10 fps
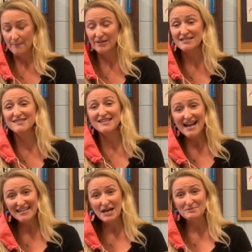But
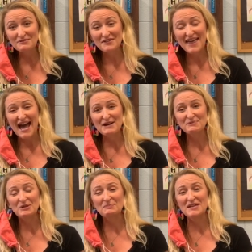signups for that
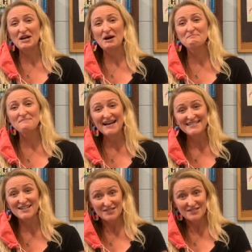will be on Monday,